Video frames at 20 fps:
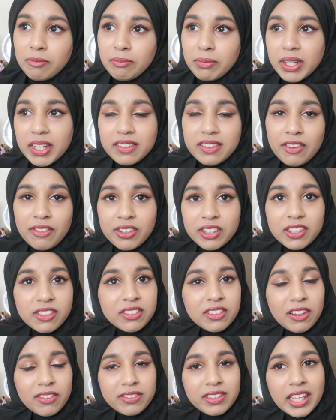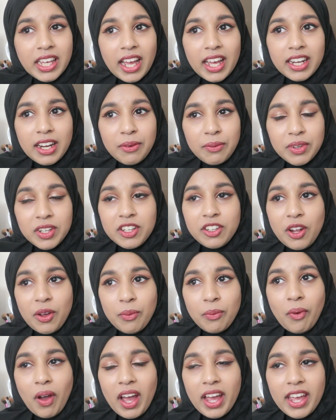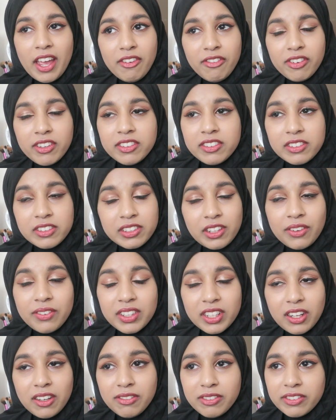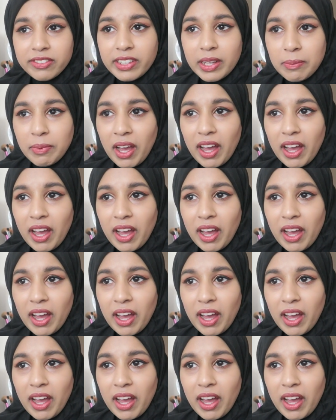because everyone else loves it, and I want to know why everyone's so in love with it,